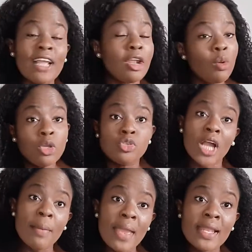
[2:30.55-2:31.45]
you're not going to
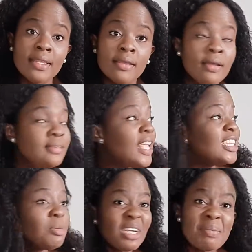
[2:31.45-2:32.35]
come early. There's
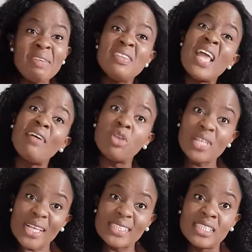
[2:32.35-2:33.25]
some of them, even they have the
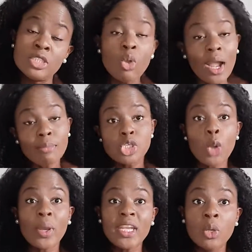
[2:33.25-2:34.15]
audacity to come to your
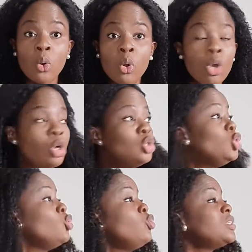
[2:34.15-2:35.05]
wedding.
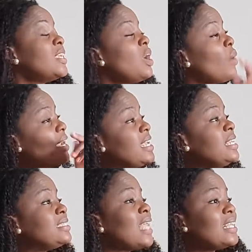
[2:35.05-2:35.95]
You said the wedding
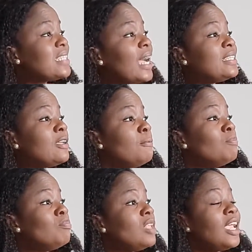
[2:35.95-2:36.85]
starts at
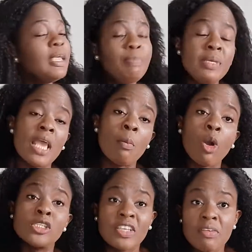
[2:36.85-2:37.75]
8 p.m.
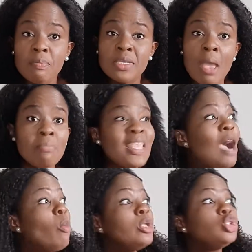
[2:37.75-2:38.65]
or 7 p.m. They
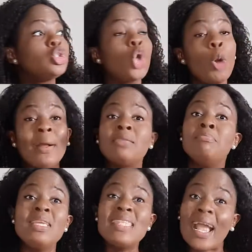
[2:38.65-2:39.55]
are going to show up at
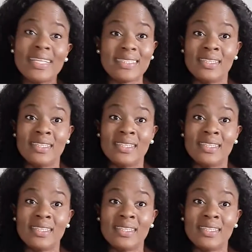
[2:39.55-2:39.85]
midnight